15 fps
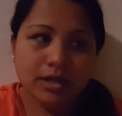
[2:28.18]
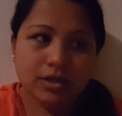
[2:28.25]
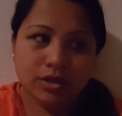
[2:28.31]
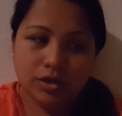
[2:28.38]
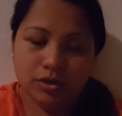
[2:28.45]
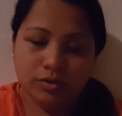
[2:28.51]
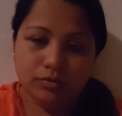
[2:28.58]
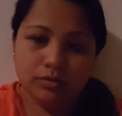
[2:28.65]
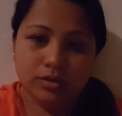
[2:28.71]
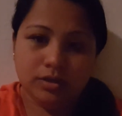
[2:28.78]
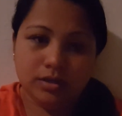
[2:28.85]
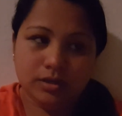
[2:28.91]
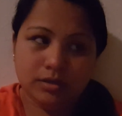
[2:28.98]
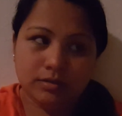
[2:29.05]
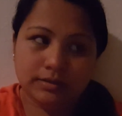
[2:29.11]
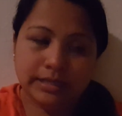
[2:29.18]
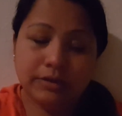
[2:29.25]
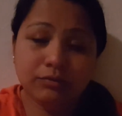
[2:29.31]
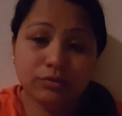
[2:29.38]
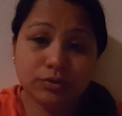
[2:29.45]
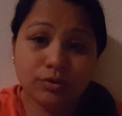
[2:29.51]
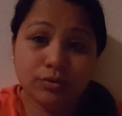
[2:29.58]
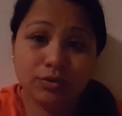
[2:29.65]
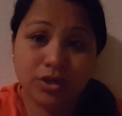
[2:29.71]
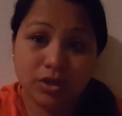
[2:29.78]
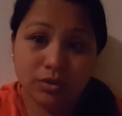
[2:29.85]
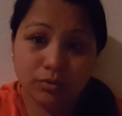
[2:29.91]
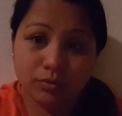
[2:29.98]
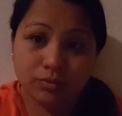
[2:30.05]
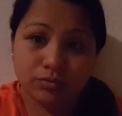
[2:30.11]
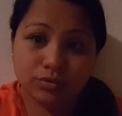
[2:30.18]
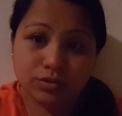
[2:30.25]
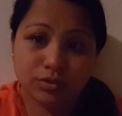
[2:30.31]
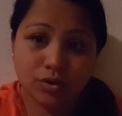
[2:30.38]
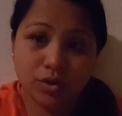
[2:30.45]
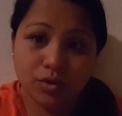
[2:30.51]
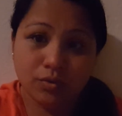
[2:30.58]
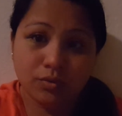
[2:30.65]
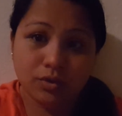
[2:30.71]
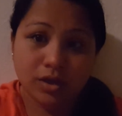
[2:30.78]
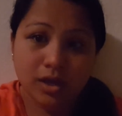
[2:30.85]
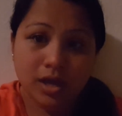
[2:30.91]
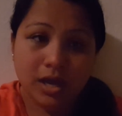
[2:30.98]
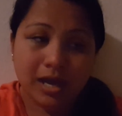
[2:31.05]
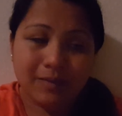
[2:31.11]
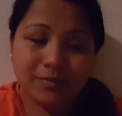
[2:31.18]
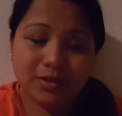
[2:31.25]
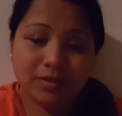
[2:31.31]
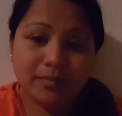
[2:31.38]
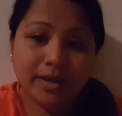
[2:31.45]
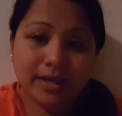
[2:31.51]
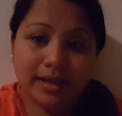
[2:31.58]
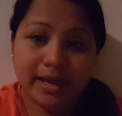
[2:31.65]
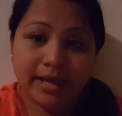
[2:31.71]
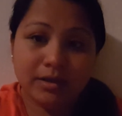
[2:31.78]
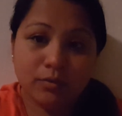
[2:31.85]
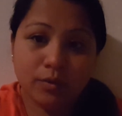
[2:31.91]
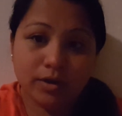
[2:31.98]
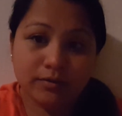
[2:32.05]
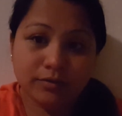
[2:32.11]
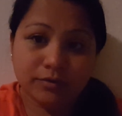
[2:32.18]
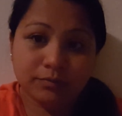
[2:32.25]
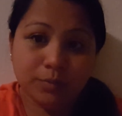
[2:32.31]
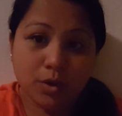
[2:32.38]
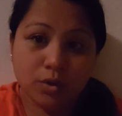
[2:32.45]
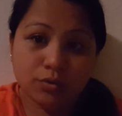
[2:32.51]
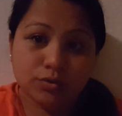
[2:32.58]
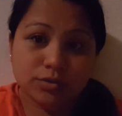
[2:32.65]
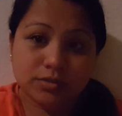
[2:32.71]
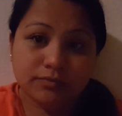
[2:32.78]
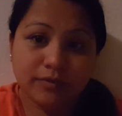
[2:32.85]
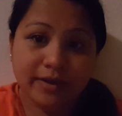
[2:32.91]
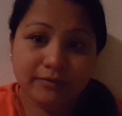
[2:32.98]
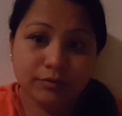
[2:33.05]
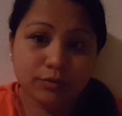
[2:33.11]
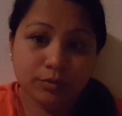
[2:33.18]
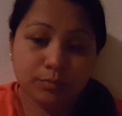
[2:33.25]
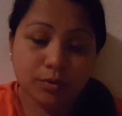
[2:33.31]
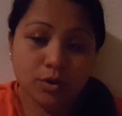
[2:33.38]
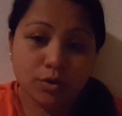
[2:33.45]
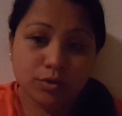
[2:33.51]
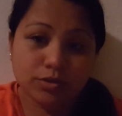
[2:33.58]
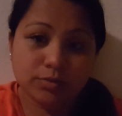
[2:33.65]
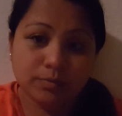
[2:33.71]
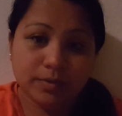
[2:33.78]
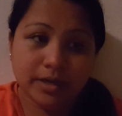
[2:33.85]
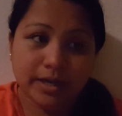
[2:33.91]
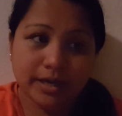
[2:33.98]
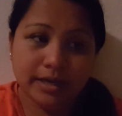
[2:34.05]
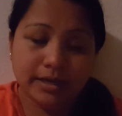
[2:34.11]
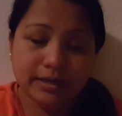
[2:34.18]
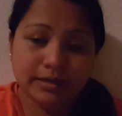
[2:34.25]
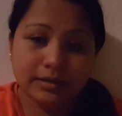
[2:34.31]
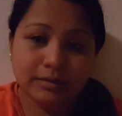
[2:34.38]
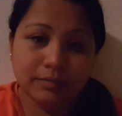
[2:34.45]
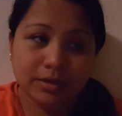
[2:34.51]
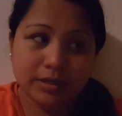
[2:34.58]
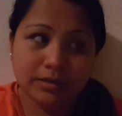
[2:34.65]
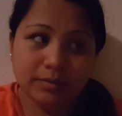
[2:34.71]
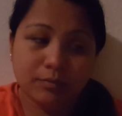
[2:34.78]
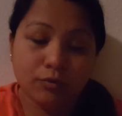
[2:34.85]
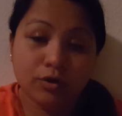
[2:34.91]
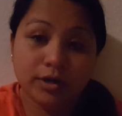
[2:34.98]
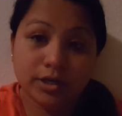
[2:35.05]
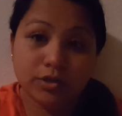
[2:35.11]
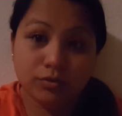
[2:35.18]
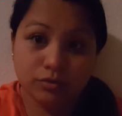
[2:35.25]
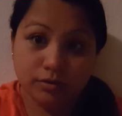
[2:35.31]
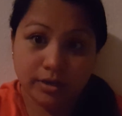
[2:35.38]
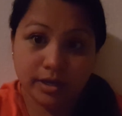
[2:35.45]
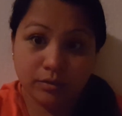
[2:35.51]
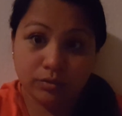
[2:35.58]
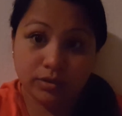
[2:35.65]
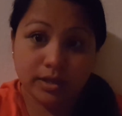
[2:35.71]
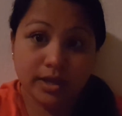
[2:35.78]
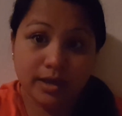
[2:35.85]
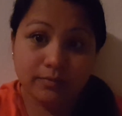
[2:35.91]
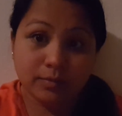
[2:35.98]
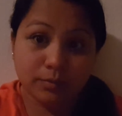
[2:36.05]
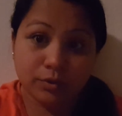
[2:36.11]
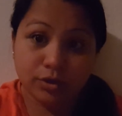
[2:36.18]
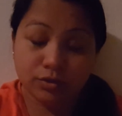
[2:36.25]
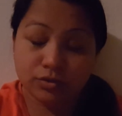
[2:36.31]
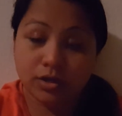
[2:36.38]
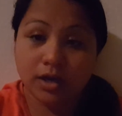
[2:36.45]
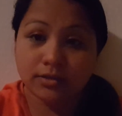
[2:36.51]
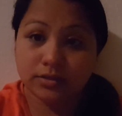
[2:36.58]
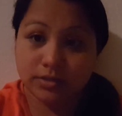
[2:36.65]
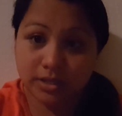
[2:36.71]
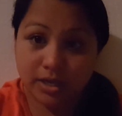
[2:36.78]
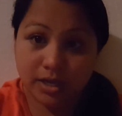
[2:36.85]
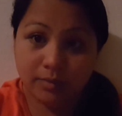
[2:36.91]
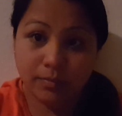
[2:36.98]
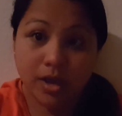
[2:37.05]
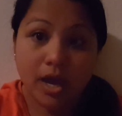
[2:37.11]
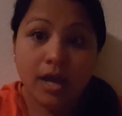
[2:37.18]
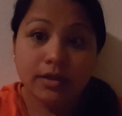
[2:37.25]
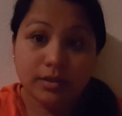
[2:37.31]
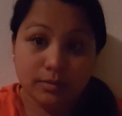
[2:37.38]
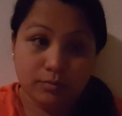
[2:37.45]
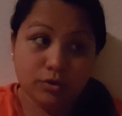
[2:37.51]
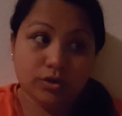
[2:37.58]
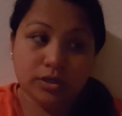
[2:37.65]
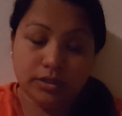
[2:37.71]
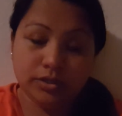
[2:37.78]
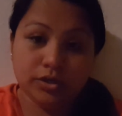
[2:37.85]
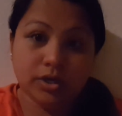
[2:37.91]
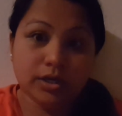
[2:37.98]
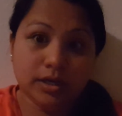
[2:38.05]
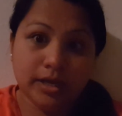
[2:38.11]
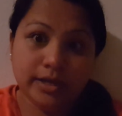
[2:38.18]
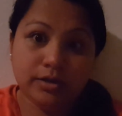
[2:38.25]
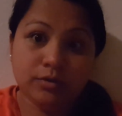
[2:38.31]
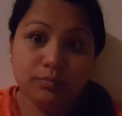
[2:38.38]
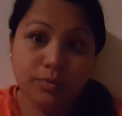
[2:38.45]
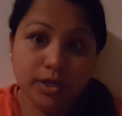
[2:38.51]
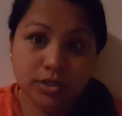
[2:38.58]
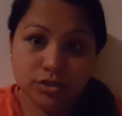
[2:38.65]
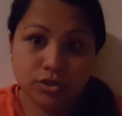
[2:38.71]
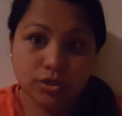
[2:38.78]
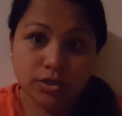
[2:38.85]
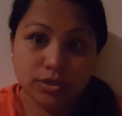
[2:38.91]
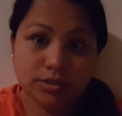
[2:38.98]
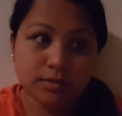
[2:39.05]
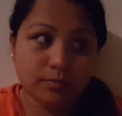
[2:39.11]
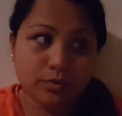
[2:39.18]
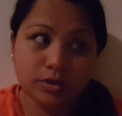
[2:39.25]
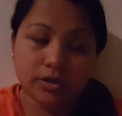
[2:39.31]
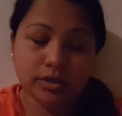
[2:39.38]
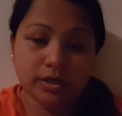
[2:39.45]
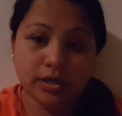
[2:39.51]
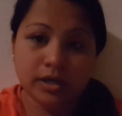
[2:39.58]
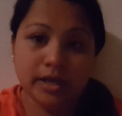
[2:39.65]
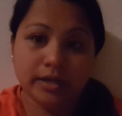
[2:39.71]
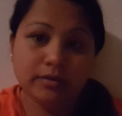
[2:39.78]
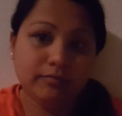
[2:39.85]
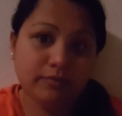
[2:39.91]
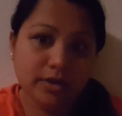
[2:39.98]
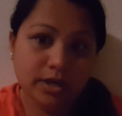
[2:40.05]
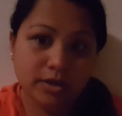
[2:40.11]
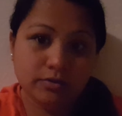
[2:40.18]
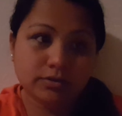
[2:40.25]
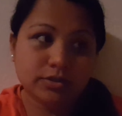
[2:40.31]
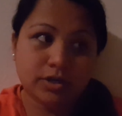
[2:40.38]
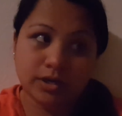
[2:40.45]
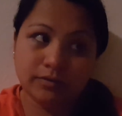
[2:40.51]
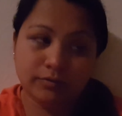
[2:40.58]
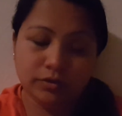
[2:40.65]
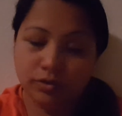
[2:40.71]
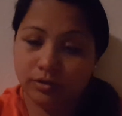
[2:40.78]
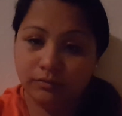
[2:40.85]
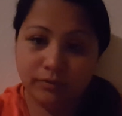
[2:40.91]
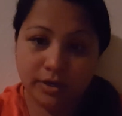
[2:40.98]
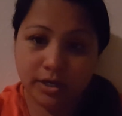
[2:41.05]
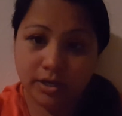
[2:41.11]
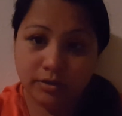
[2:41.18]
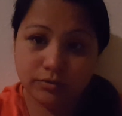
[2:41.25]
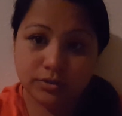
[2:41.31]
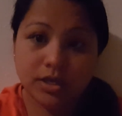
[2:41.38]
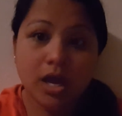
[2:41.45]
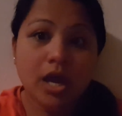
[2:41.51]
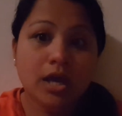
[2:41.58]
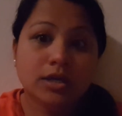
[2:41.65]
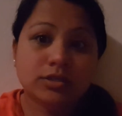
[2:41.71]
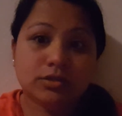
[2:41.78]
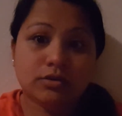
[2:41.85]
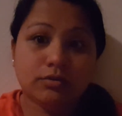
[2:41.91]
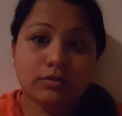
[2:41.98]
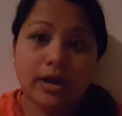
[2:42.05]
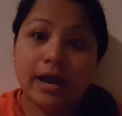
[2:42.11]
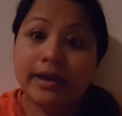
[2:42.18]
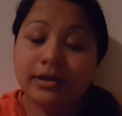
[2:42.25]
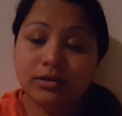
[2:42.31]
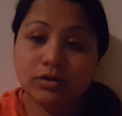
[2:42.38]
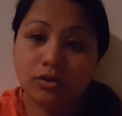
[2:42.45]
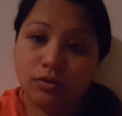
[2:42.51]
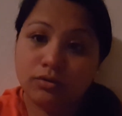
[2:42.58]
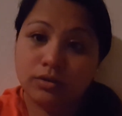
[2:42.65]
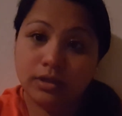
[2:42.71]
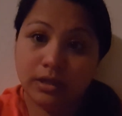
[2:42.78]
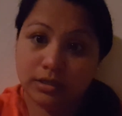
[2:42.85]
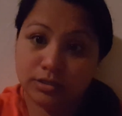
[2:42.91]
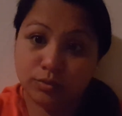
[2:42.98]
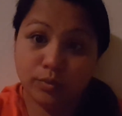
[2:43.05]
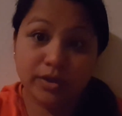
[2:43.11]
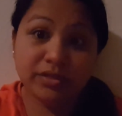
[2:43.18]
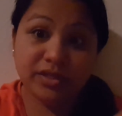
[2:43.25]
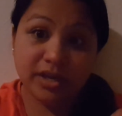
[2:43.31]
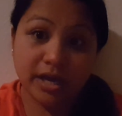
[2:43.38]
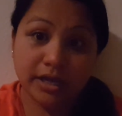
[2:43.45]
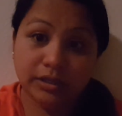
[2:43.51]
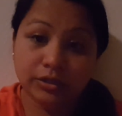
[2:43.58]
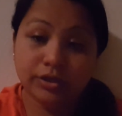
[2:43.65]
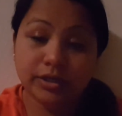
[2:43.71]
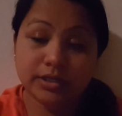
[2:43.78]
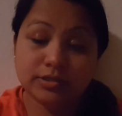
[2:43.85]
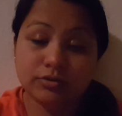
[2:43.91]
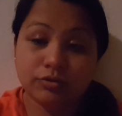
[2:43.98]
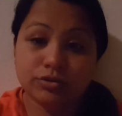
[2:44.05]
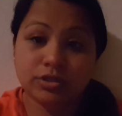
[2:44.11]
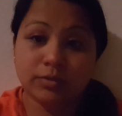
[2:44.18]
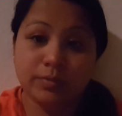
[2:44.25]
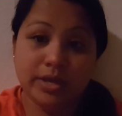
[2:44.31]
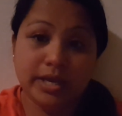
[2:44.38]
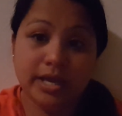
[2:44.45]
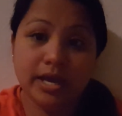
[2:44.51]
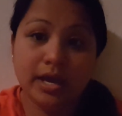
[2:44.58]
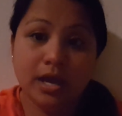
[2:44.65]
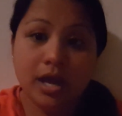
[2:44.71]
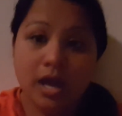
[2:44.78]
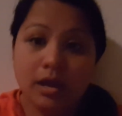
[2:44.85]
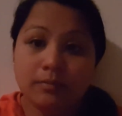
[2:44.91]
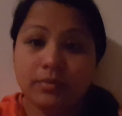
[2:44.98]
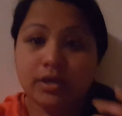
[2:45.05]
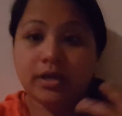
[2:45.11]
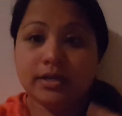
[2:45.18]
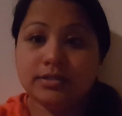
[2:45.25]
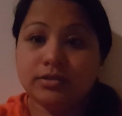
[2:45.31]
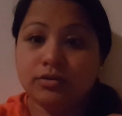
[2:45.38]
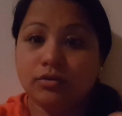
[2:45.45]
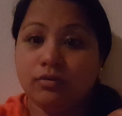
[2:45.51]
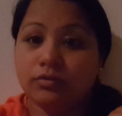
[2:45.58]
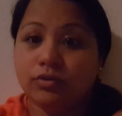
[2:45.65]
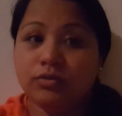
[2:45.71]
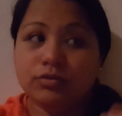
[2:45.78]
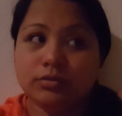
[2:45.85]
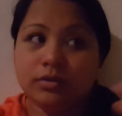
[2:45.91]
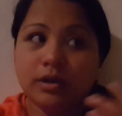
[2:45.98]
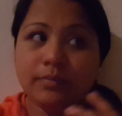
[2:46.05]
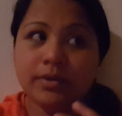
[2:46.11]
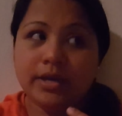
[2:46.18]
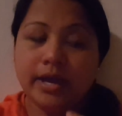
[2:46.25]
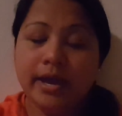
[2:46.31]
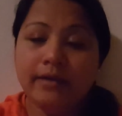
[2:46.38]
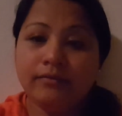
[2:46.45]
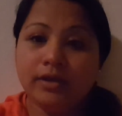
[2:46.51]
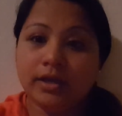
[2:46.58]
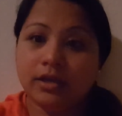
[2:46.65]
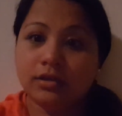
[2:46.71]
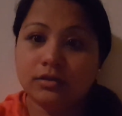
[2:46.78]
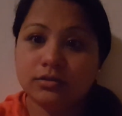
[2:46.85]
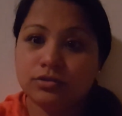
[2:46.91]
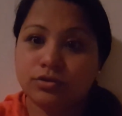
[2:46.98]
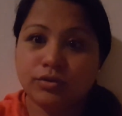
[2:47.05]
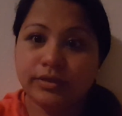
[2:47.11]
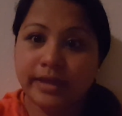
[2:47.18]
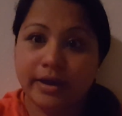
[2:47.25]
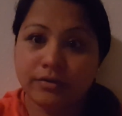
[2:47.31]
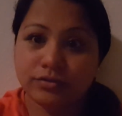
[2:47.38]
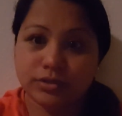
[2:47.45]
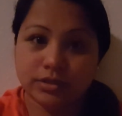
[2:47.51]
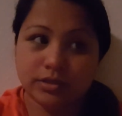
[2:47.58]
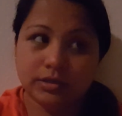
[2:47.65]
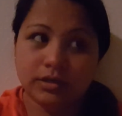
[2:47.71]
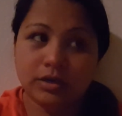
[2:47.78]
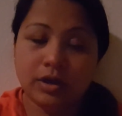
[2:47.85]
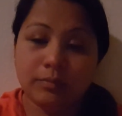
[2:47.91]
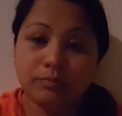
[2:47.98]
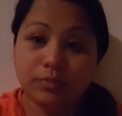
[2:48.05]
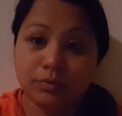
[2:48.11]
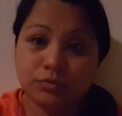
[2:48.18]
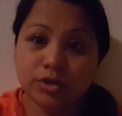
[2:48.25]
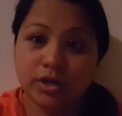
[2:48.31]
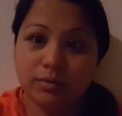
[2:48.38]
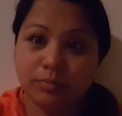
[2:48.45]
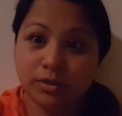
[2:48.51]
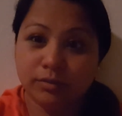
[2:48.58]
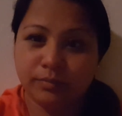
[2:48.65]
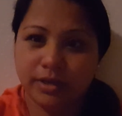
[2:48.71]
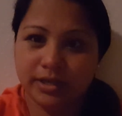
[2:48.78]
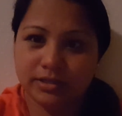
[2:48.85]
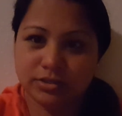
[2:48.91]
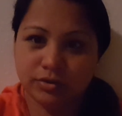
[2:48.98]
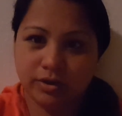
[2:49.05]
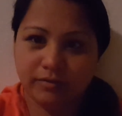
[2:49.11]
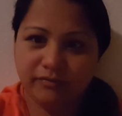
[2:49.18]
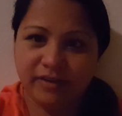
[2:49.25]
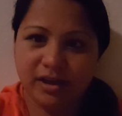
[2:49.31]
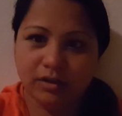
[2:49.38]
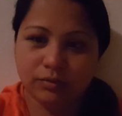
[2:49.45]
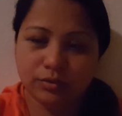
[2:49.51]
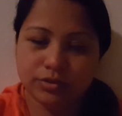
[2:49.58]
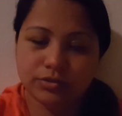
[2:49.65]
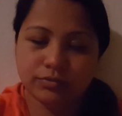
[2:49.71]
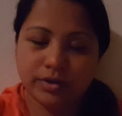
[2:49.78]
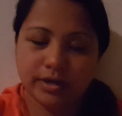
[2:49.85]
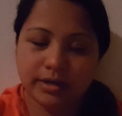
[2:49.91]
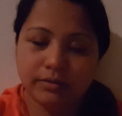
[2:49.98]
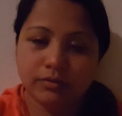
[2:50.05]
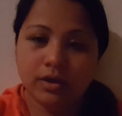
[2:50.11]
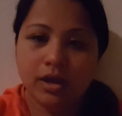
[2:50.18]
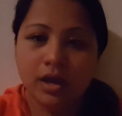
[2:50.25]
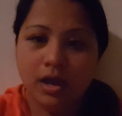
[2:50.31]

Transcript: you know, they don't know you. So, I mean, they might like one of your posts, five of your posts, but I mean, the more that you connect with them, the more you talk to them, the more that they're gonna like your pictures, the more they're gonna like your videos, they're gonna view your videos. So I know it's one thing I learned in social media, because you know, those, I mean, I have like two thousand, you know, I'm, I'm trying to build my Instagram followers right now.